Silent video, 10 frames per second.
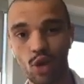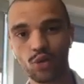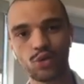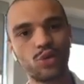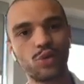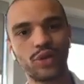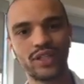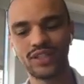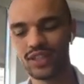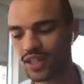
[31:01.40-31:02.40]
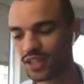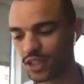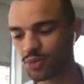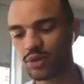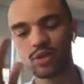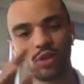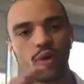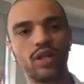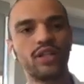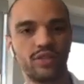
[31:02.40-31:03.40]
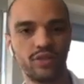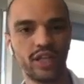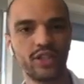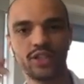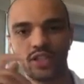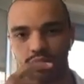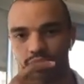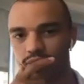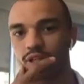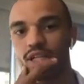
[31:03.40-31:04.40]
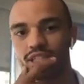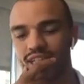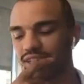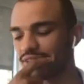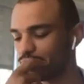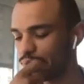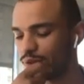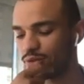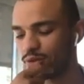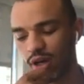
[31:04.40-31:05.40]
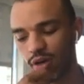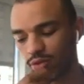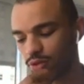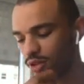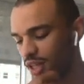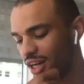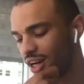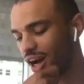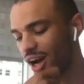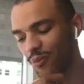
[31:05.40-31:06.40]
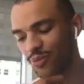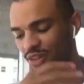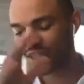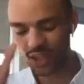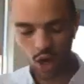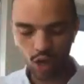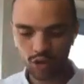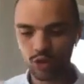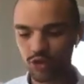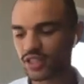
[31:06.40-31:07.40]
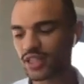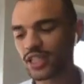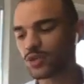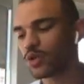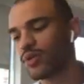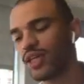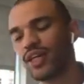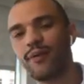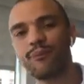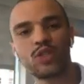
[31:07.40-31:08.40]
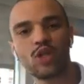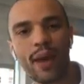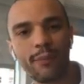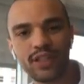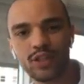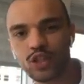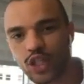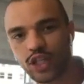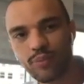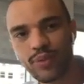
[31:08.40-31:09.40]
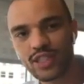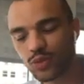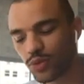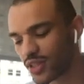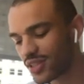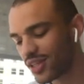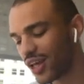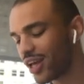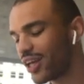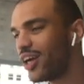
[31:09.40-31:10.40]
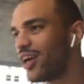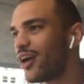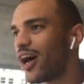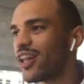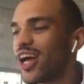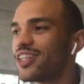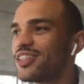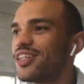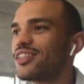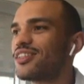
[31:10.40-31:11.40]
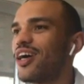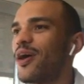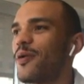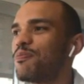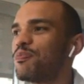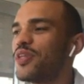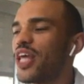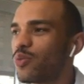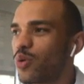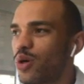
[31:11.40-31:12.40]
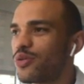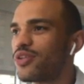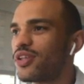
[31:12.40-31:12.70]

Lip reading: don't do it. Just build quality relationships and contacts. Beautiful, powerful. This also resonates with me. I'm so happy you share your message with us today. I'll add this net worth